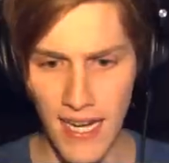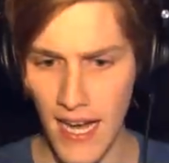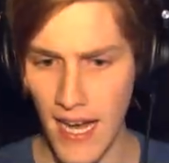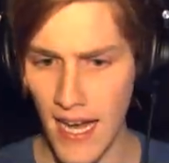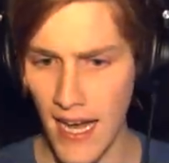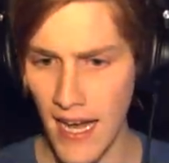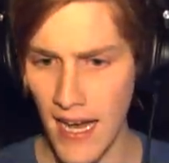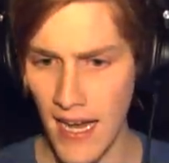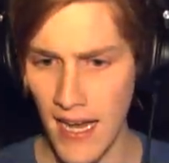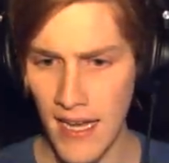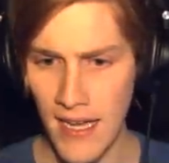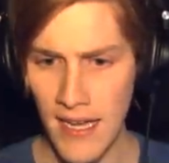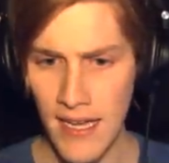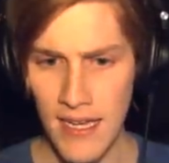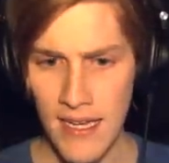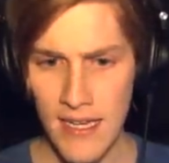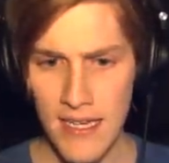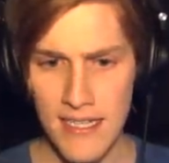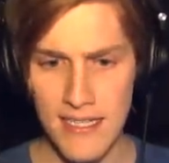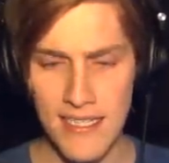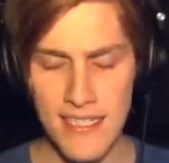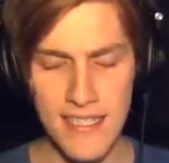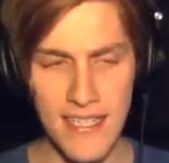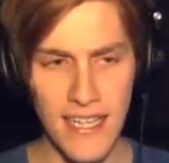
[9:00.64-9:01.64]
a,
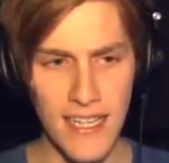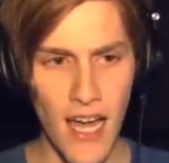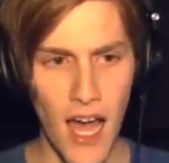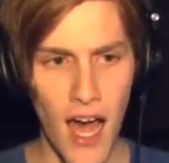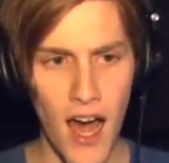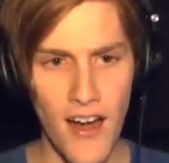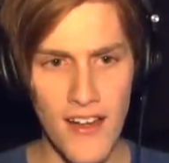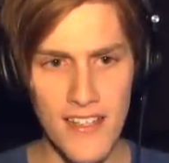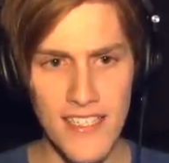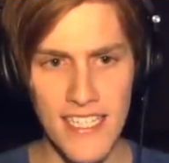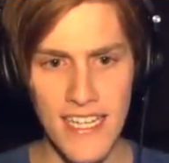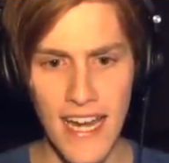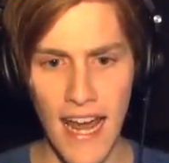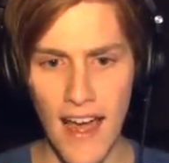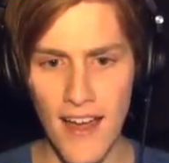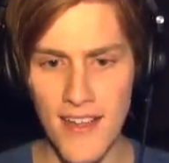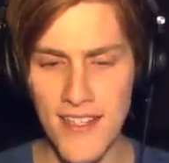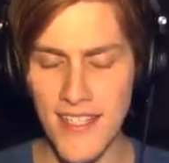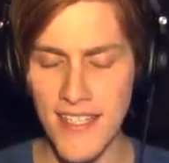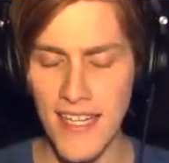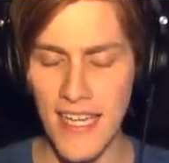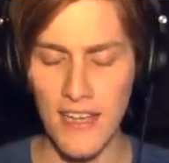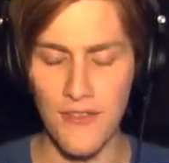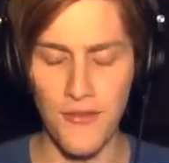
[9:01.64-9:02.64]
is this like a haunted
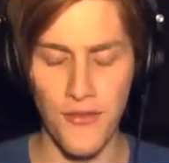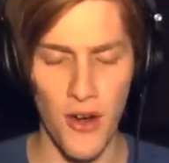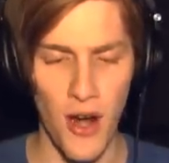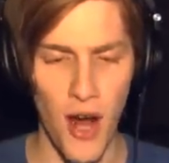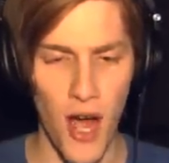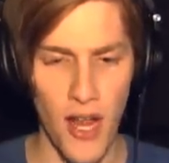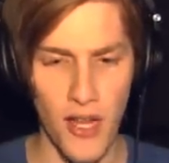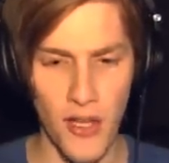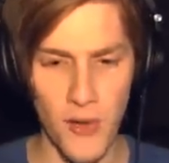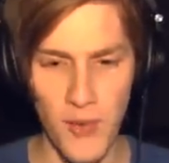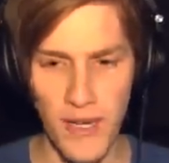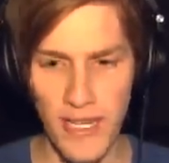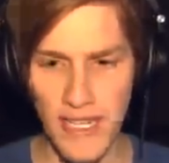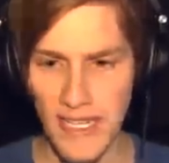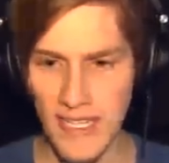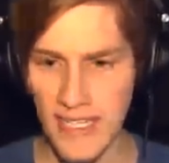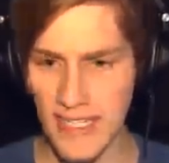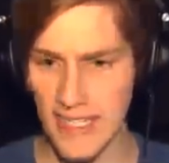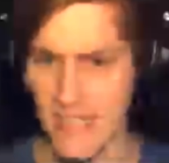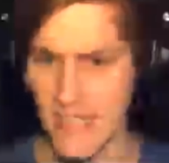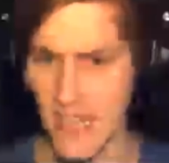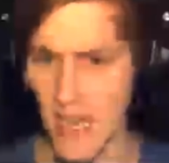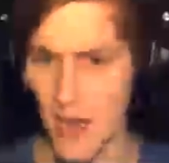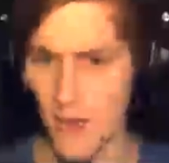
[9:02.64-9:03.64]
house like for Halloween
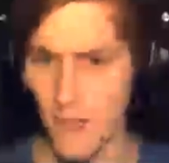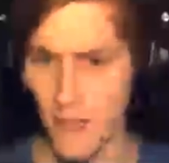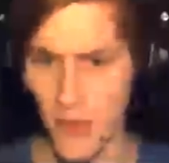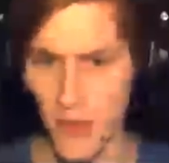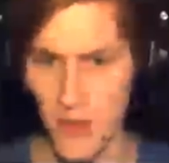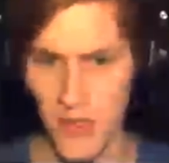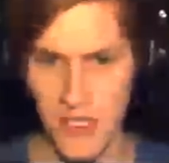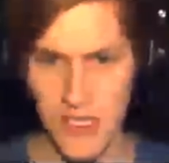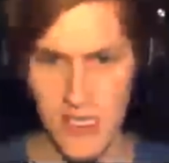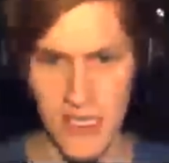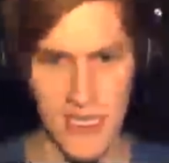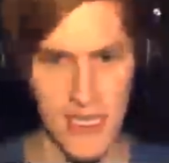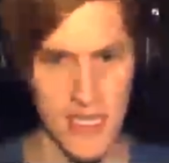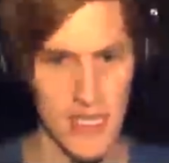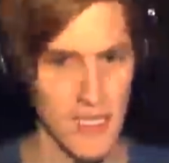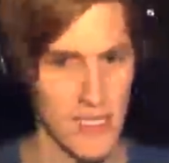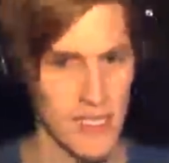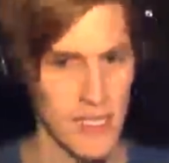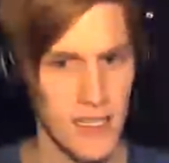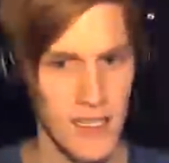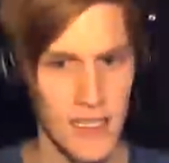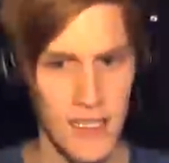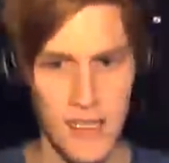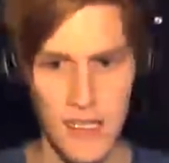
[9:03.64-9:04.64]
and stuff, or is it?
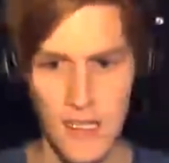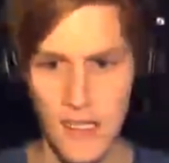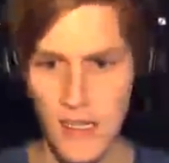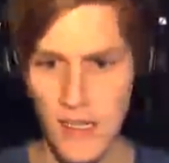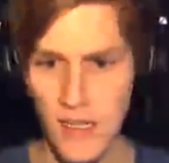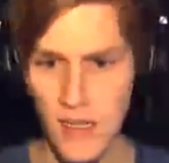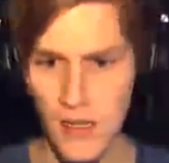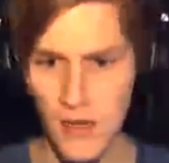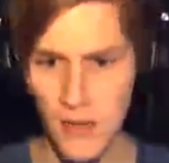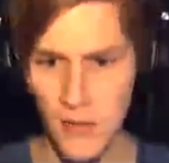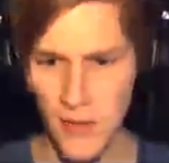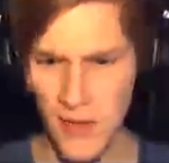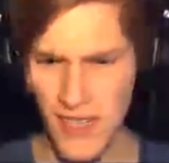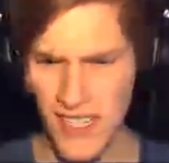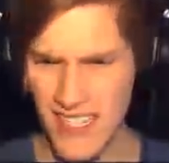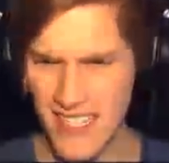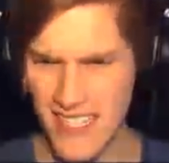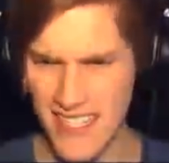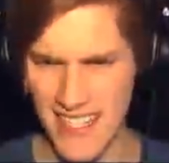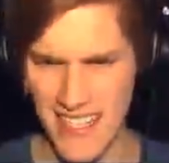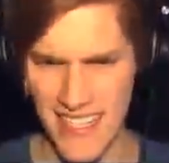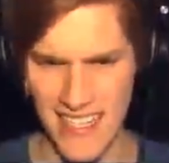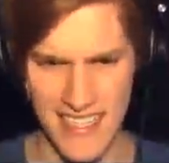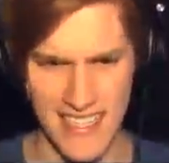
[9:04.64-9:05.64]
What
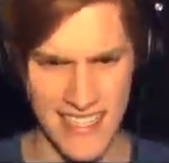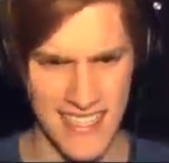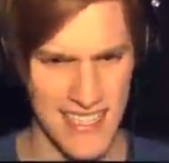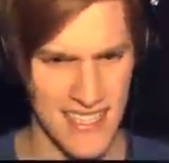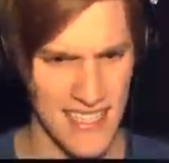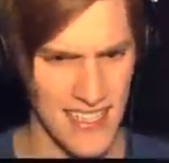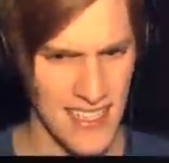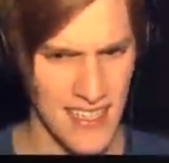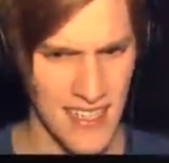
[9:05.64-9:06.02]
is this?